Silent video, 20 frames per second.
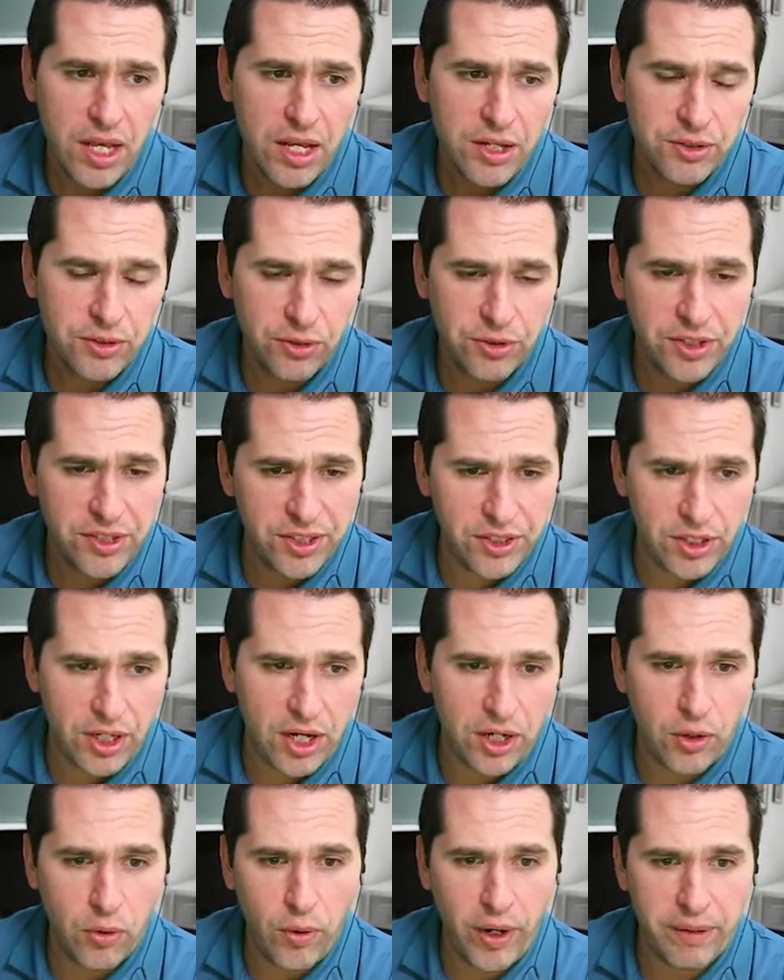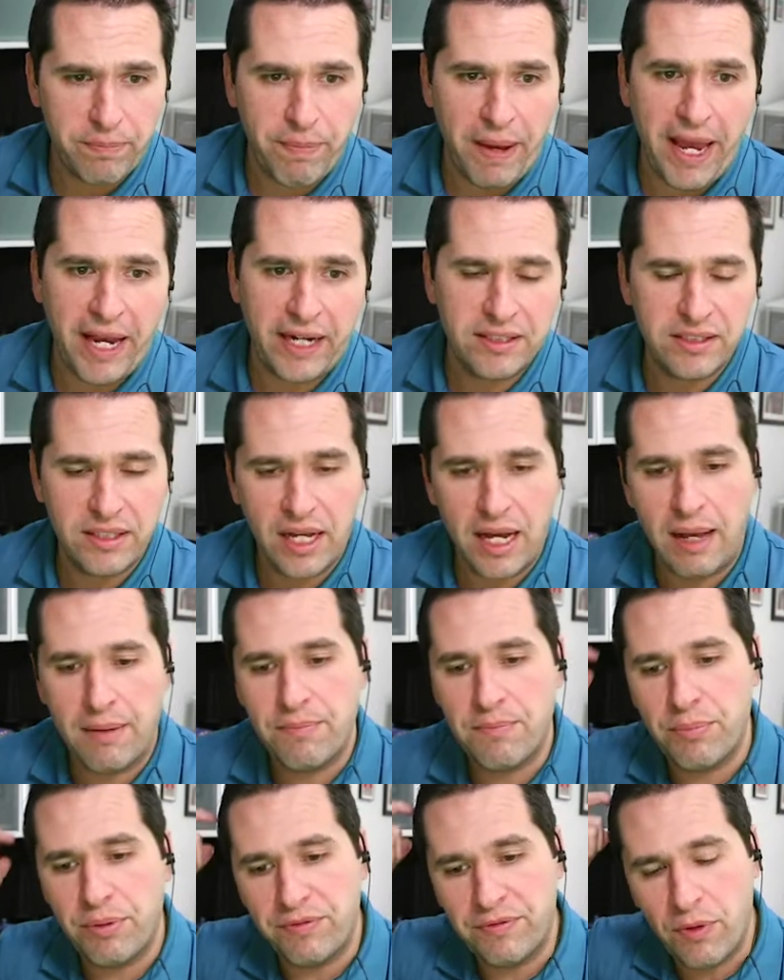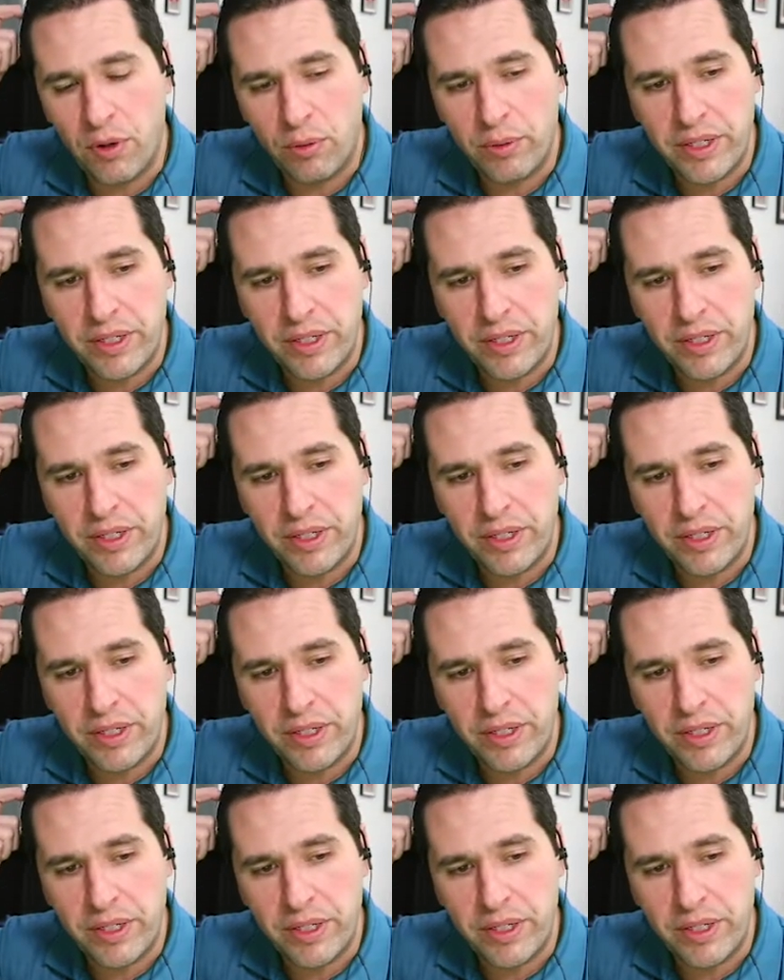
So just a quick backstop before